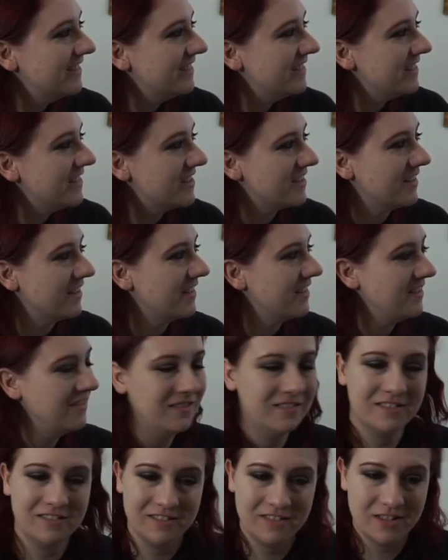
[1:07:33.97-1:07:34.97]
Just like
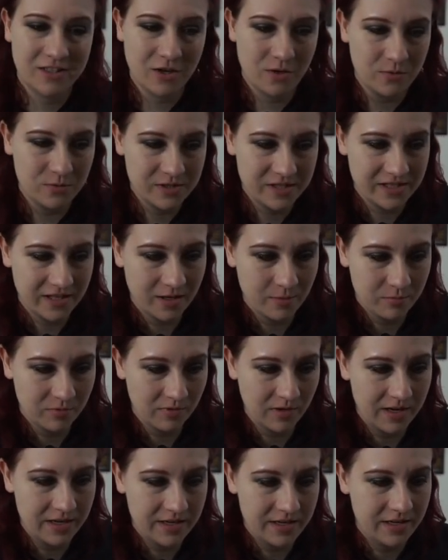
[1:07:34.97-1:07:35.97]
cozy up
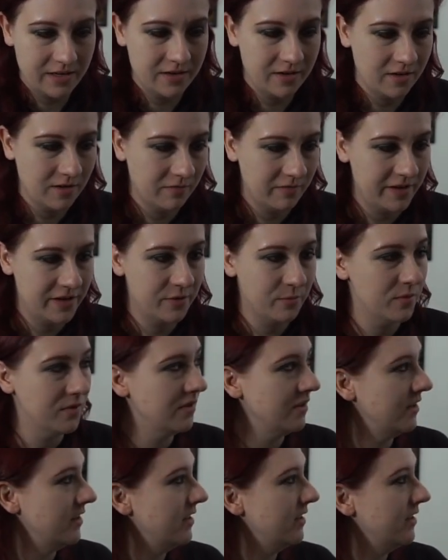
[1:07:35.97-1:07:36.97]
right here, read a
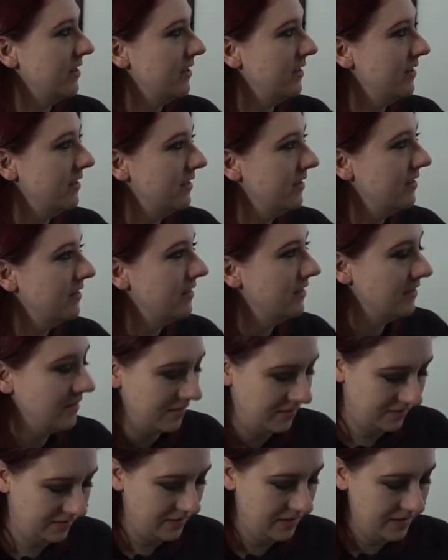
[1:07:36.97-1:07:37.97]
book.
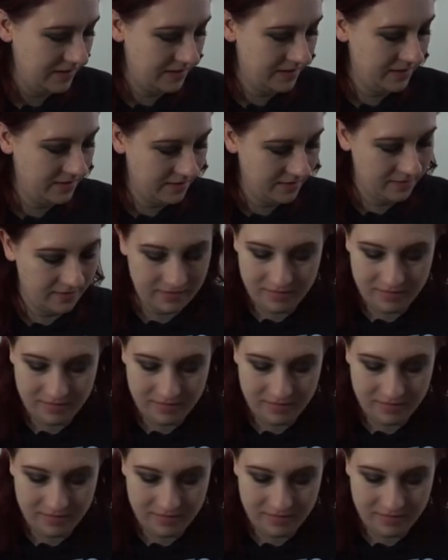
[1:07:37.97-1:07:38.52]
Yeah.